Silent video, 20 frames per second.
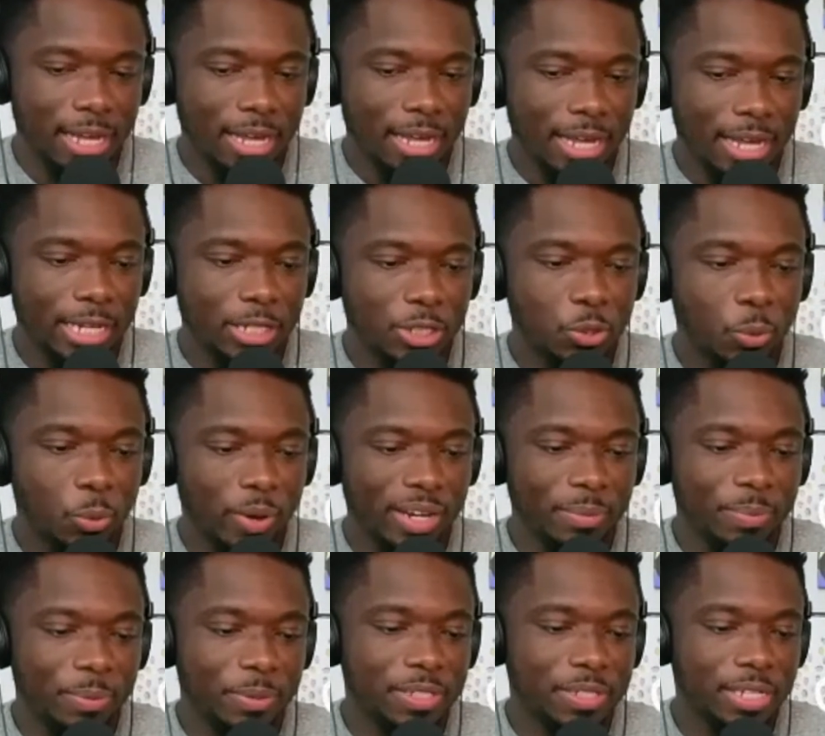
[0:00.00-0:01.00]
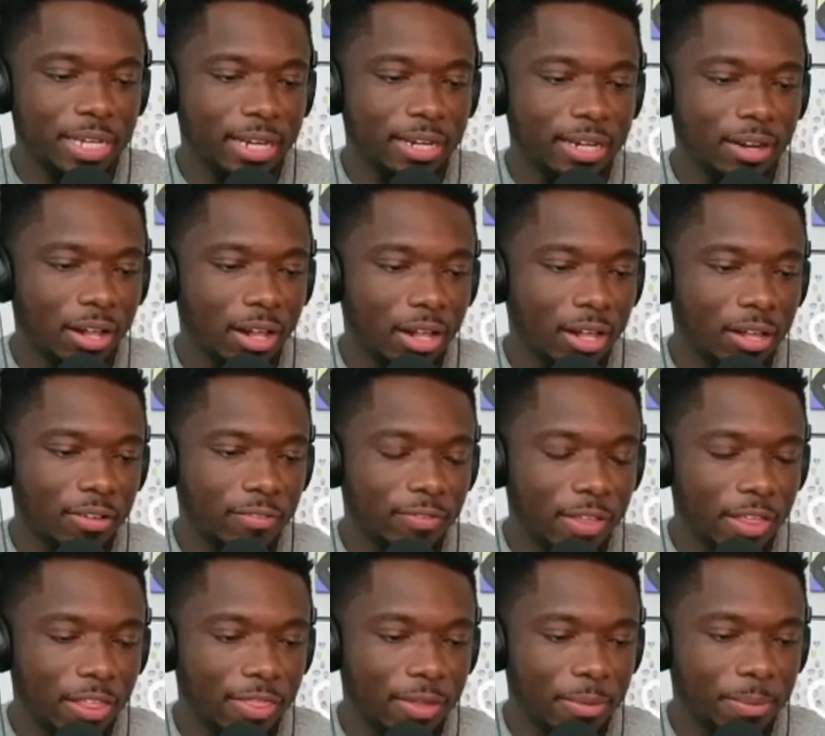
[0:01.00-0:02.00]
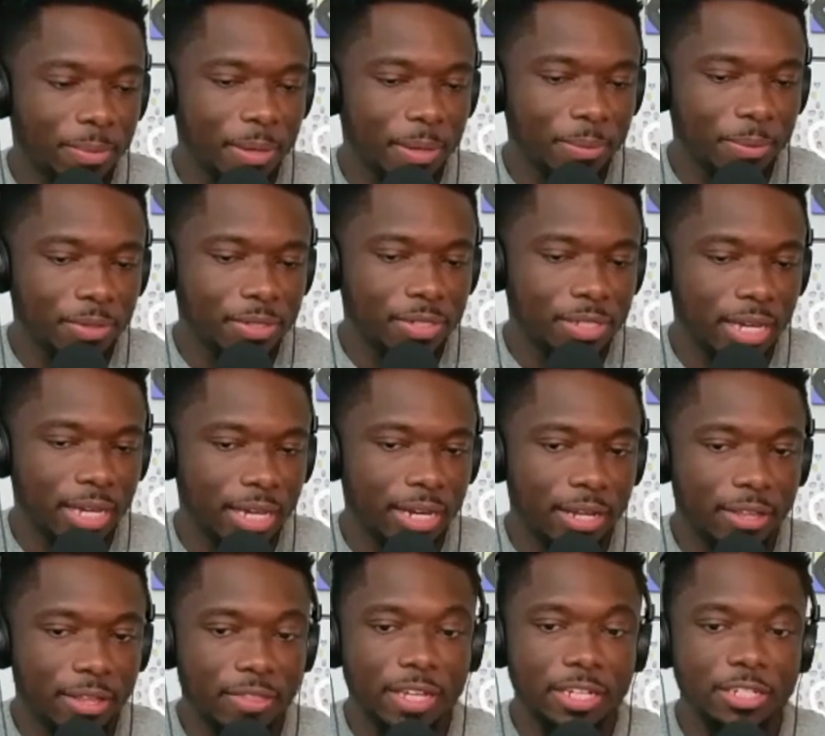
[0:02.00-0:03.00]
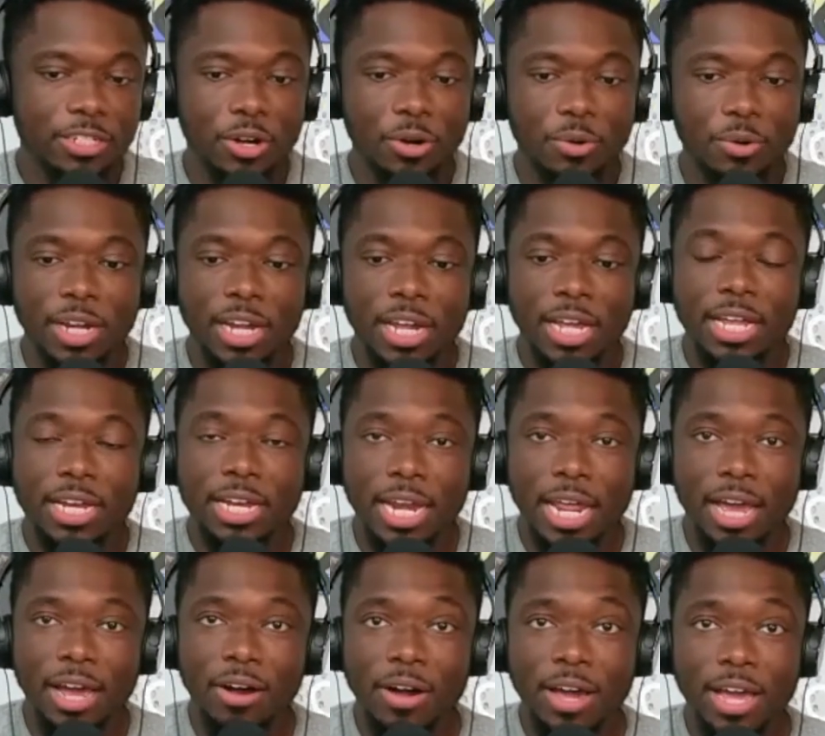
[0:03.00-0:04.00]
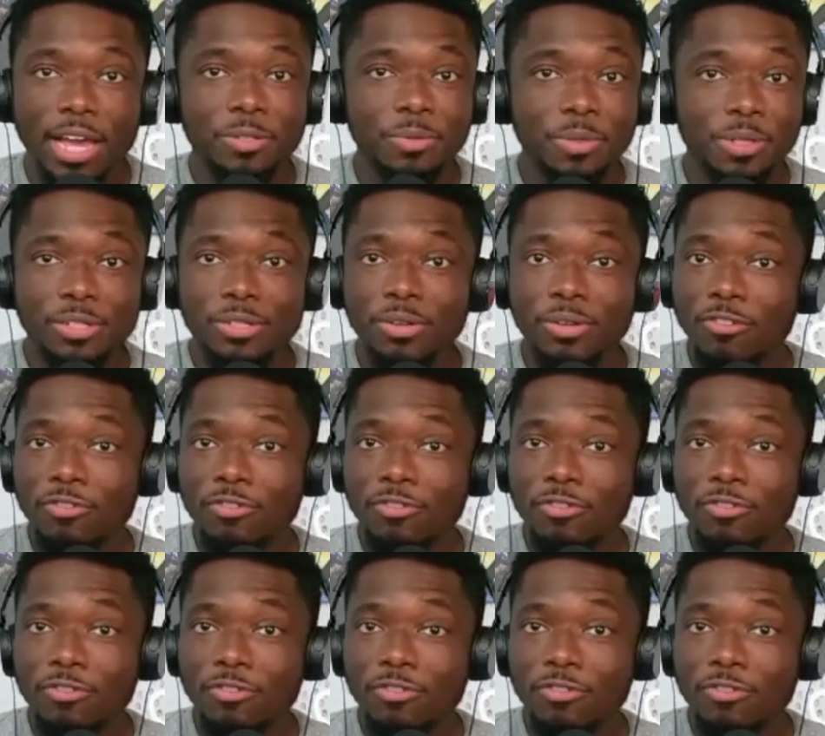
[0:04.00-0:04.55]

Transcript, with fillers: and 20% of the people said they don't. Now, as we saw, how